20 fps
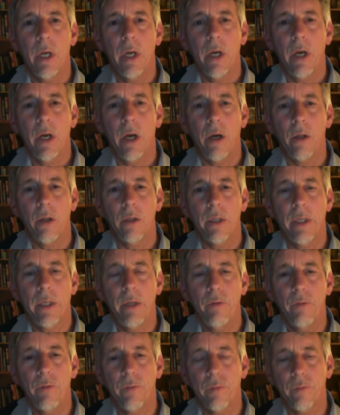I'll
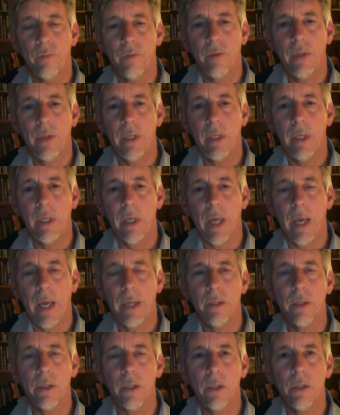give the
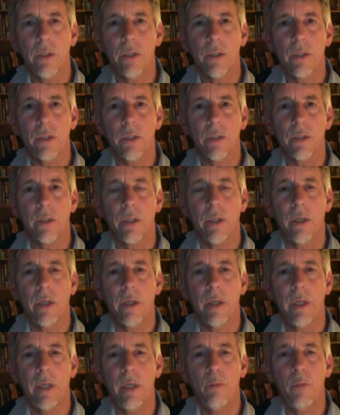address
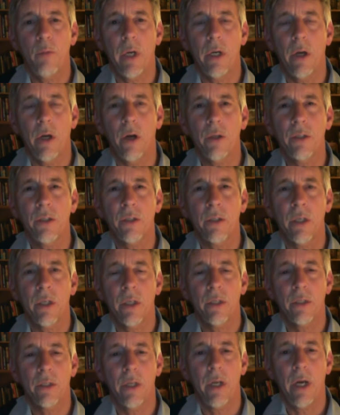in my last
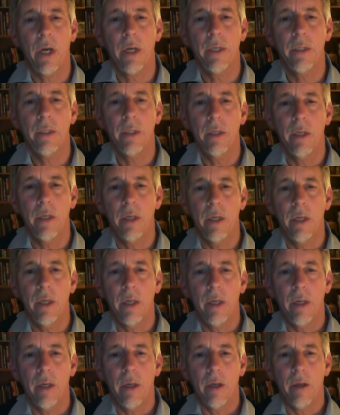slide.
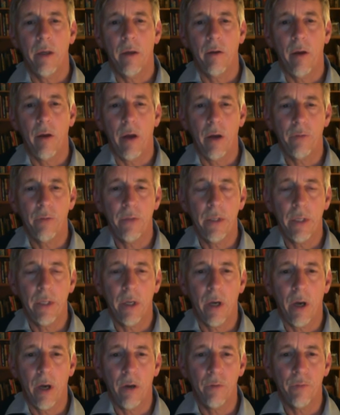I
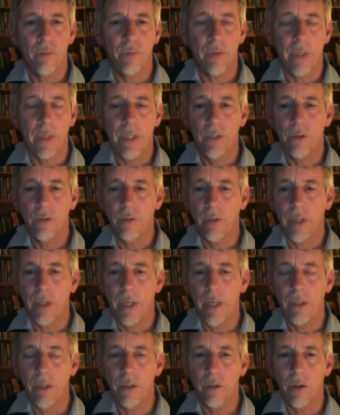think I've reached the
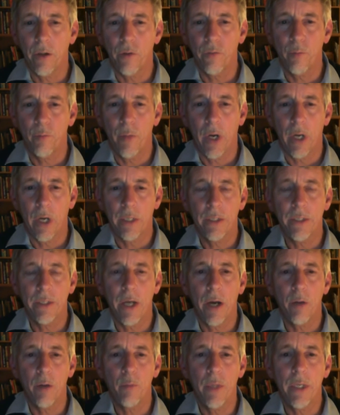end of my
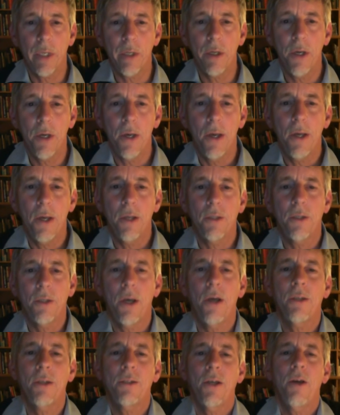time here,
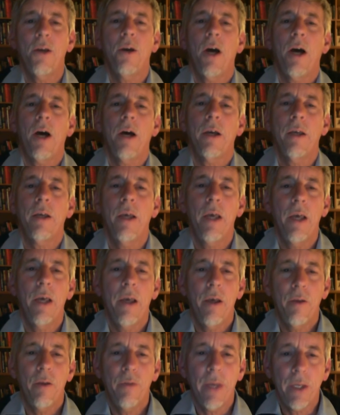so I
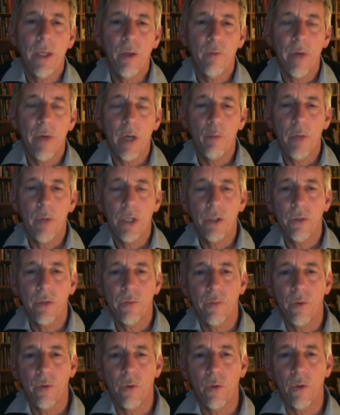thank you very much
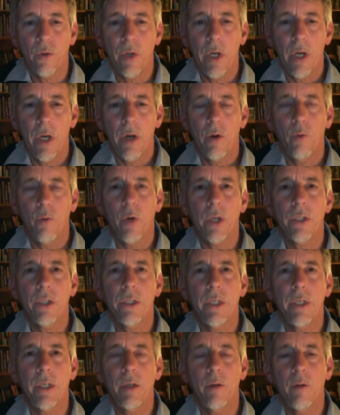for
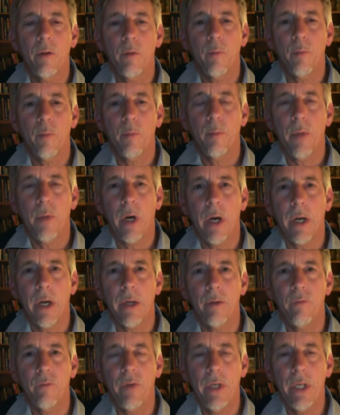watching
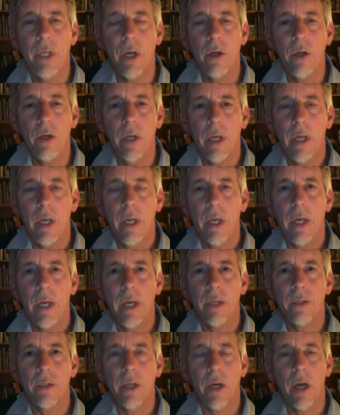my video,
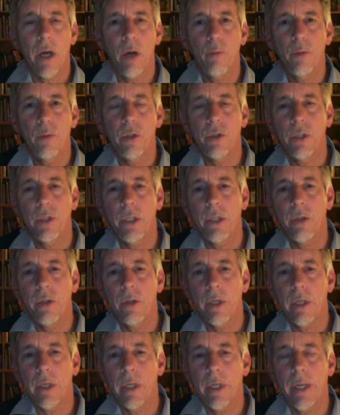and I hope to see you
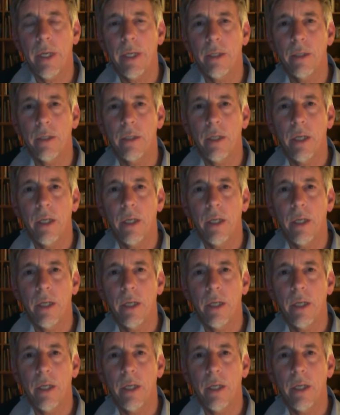again